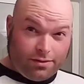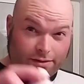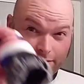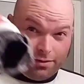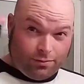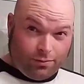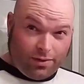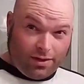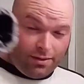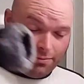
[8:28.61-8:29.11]
so
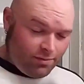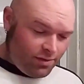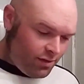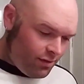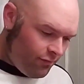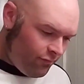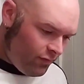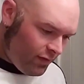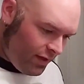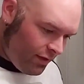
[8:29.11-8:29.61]
that's wet, and
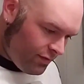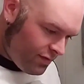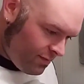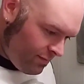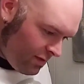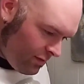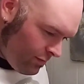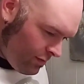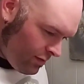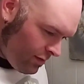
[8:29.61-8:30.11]
flick out
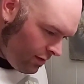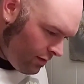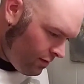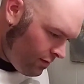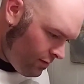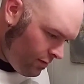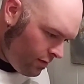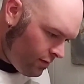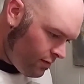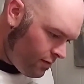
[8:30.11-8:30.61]
some of that
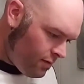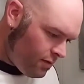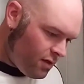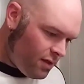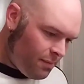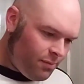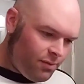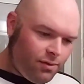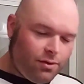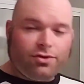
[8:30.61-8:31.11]
water.
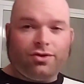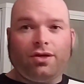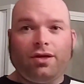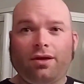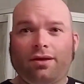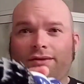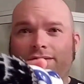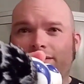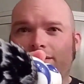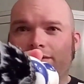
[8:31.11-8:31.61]
A couple of
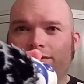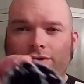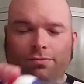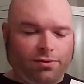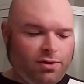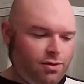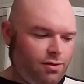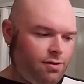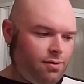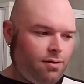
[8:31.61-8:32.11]
shakes,
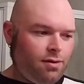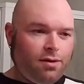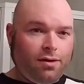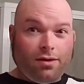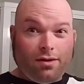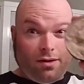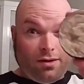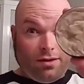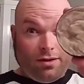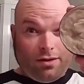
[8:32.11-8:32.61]
should be good.
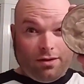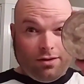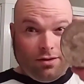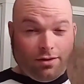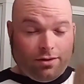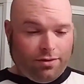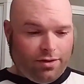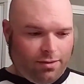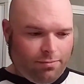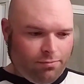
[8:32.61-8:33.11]
And
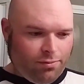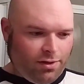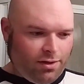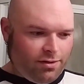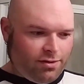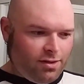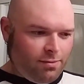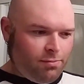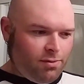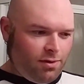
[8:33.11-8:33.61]
I'll go ahead and
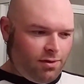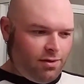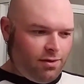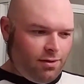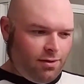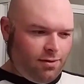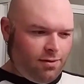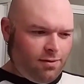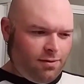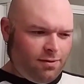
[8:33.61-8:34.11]
bring it to the puck
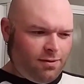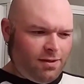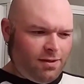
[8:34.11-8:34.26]
here.